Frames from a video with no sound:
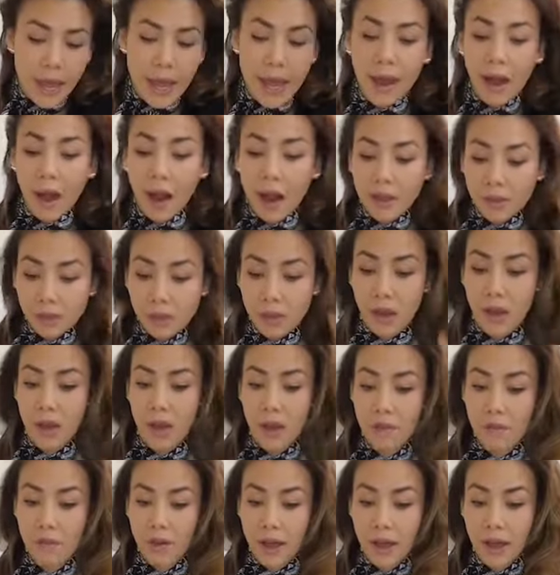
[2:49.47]
And I
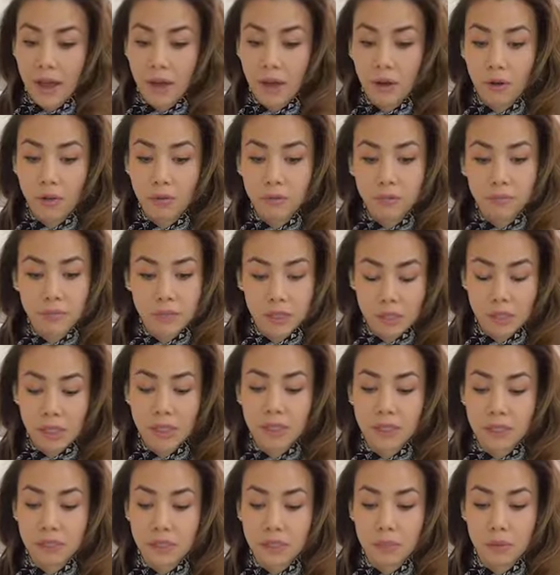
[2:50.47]
love how, this
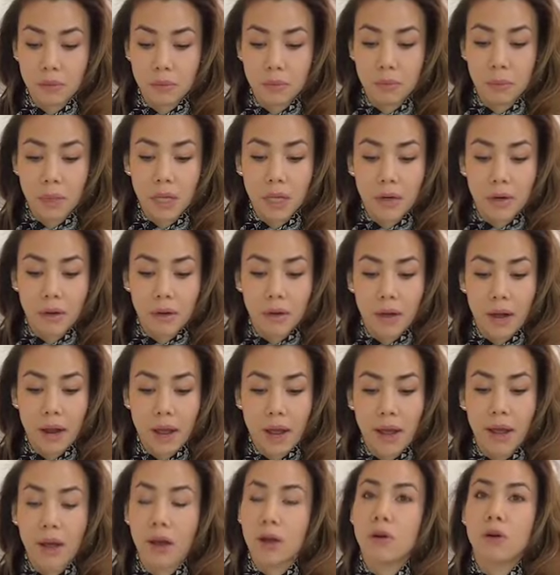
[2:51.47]
ties into Peter,
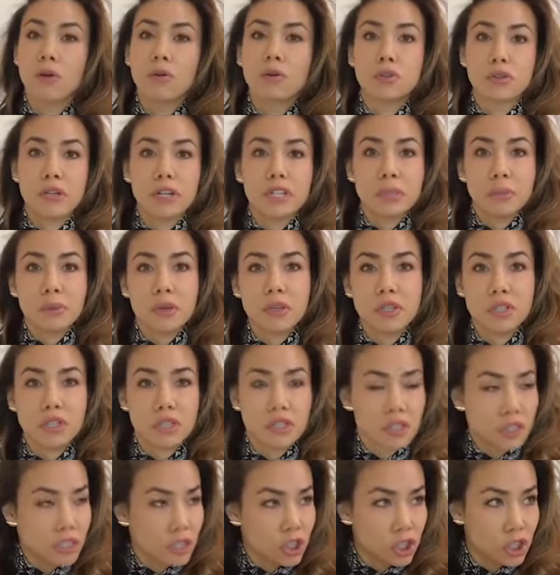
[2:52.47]
how transparent she
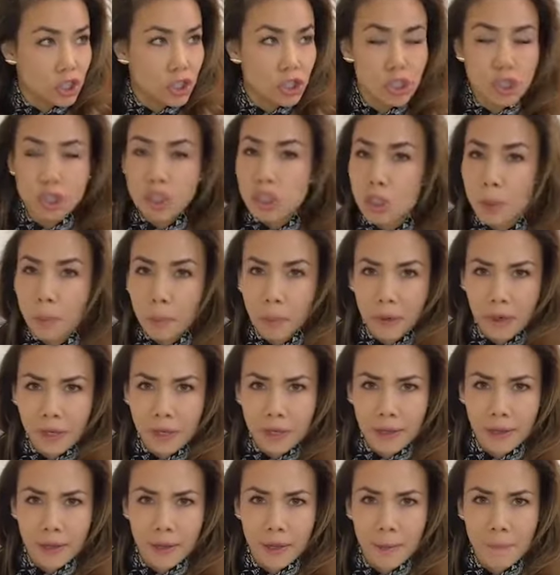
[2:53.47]
is. Like, she's super
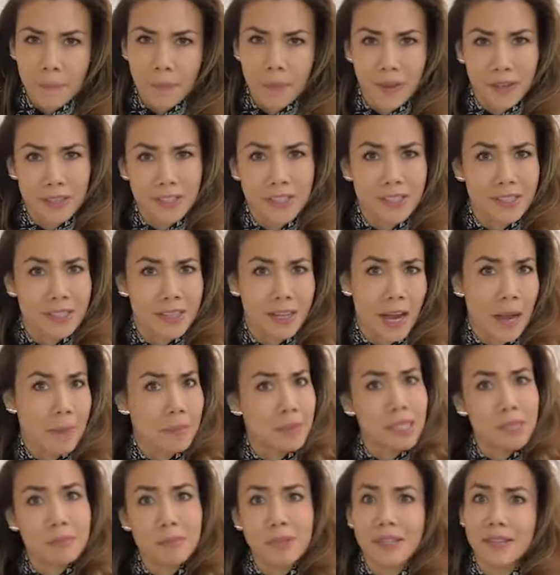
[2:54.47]
into him, and she's like, I'm
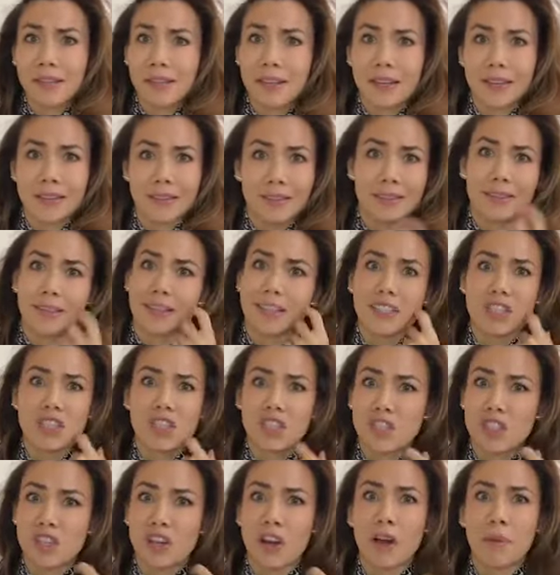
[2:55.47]
a smitten kitten. Like,
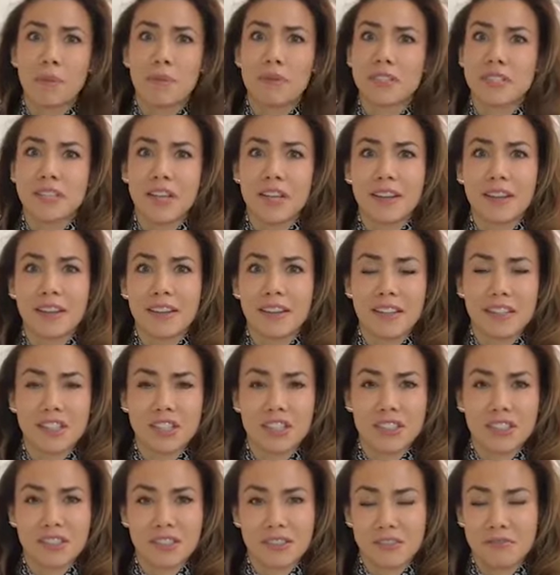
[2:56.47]
she's not pretending that
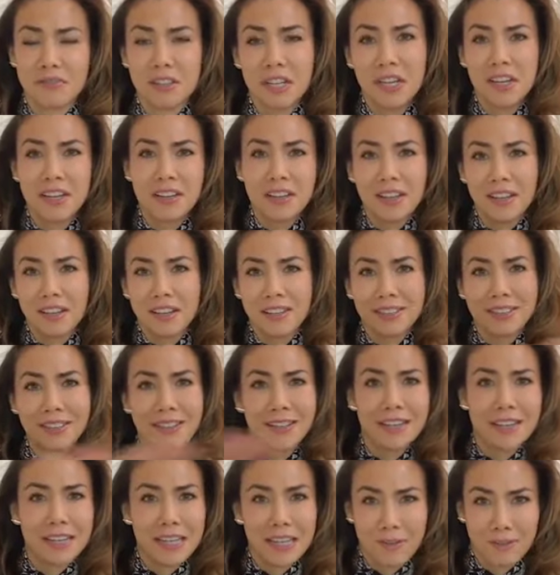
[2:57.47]
she's, that it's
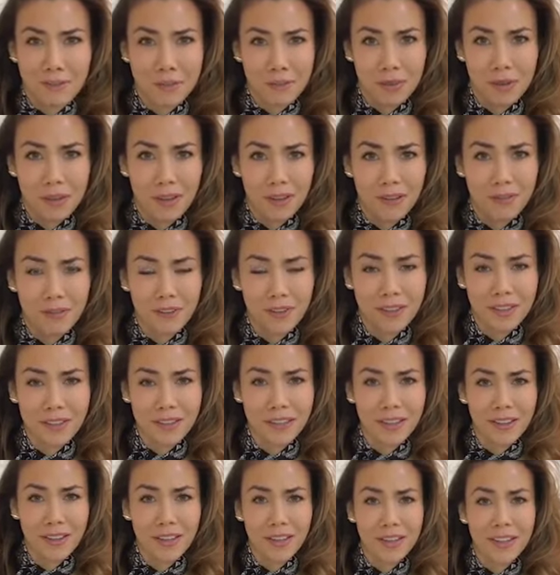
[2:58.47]
like an even playing field, and
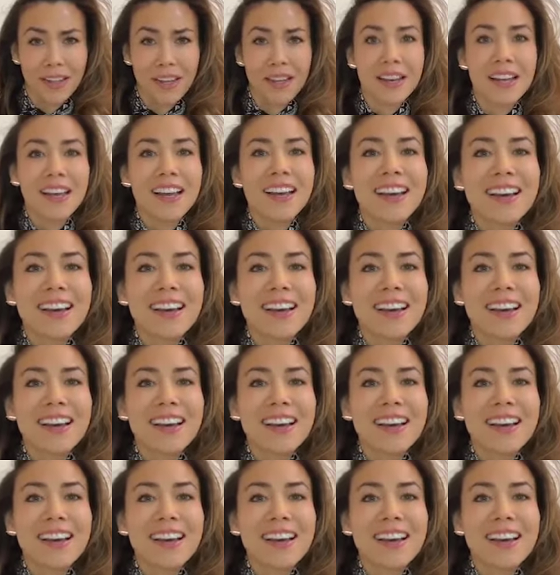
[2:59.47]
I like that.